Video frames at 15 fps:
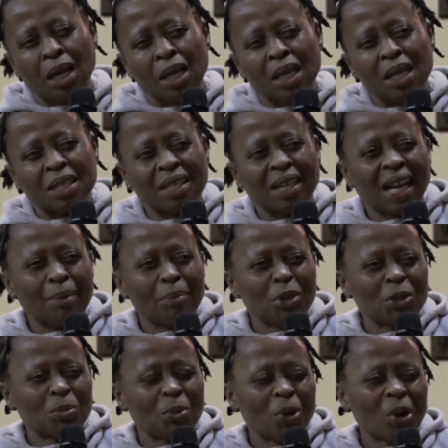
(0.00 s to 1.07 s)
Islam
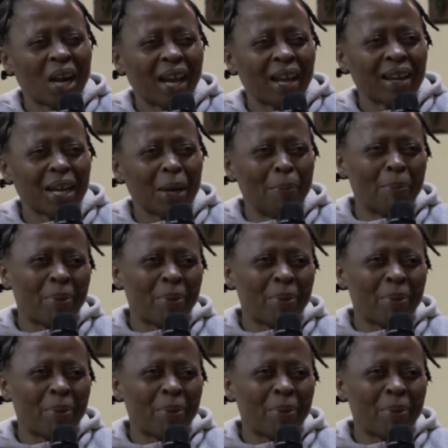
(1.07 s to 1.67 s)
is more like a